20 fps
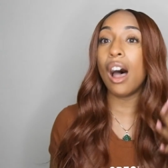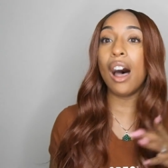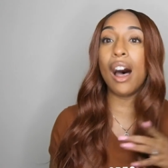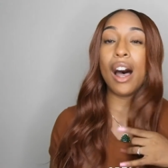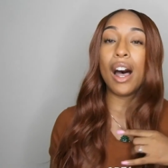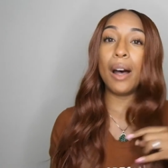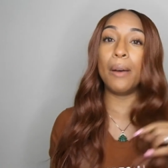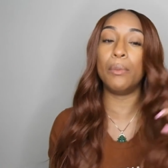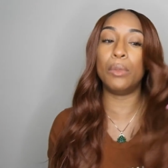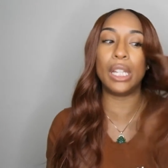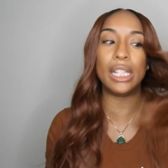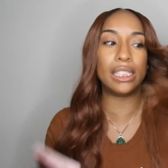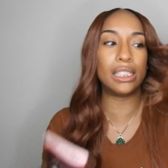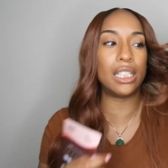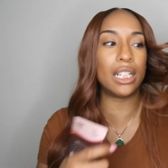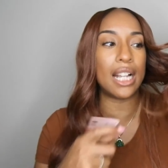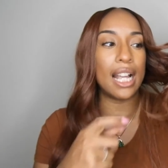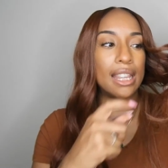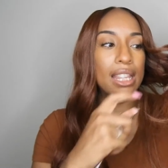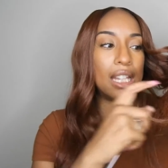Um,
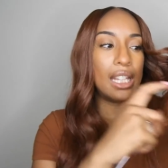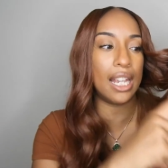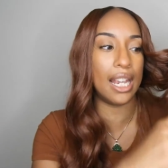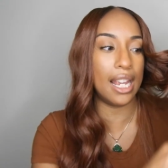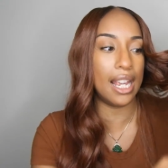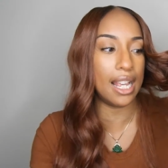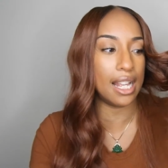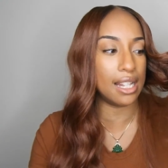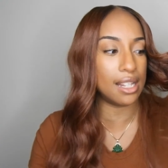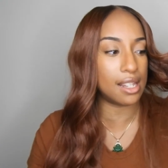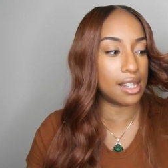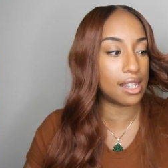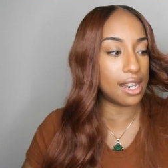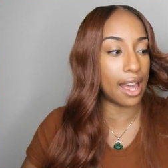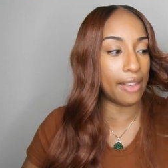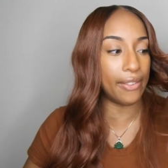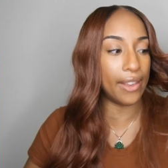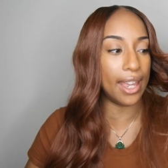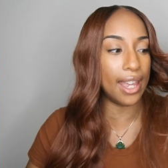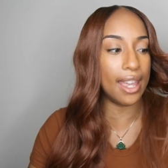let's look at the ends.
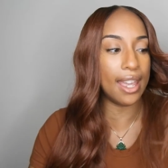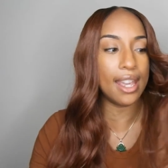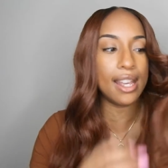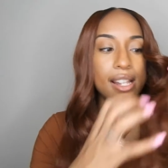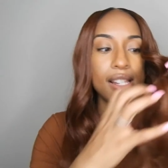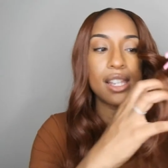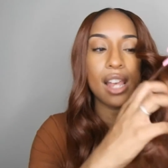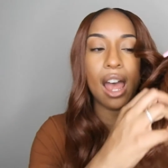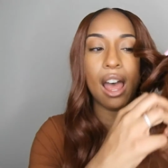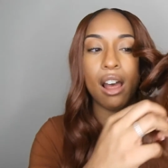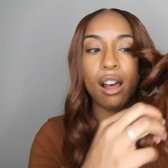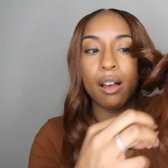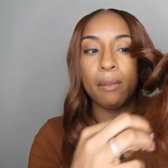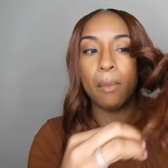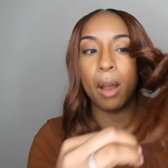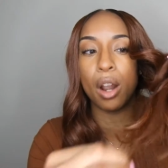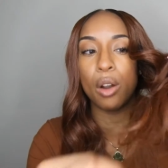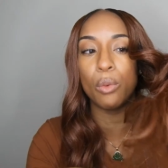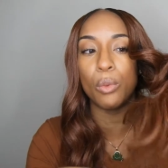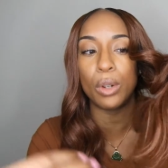Now the ends
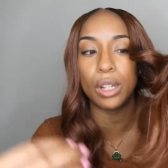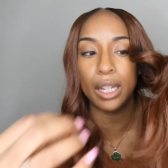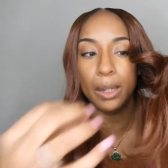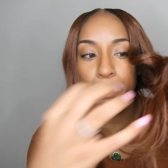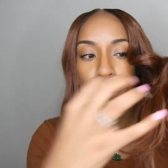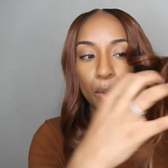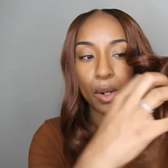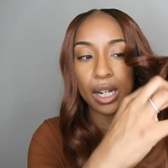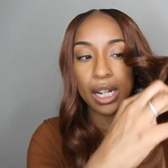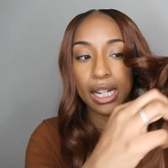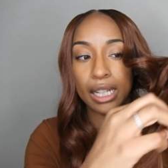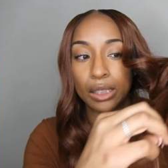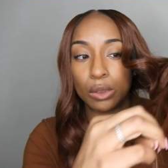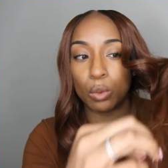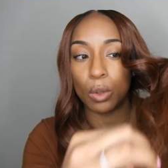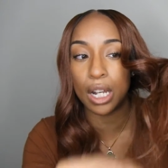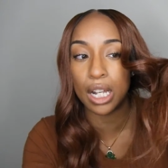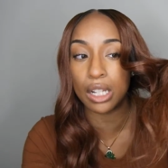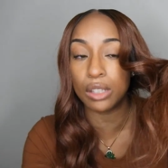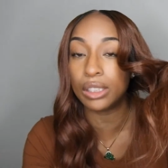um, are really pretty as
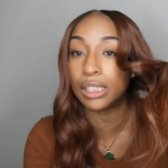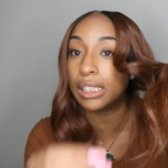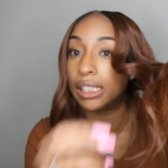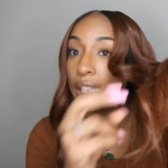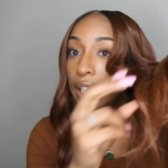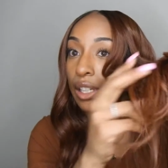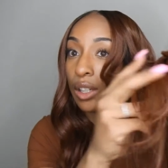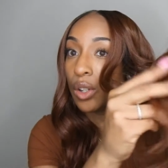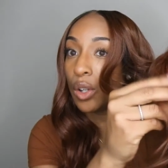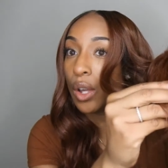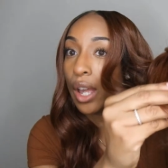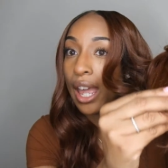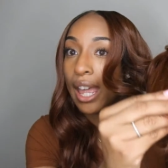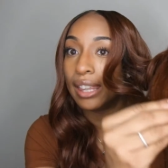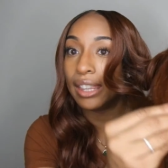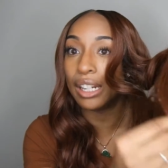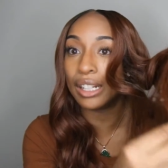well still.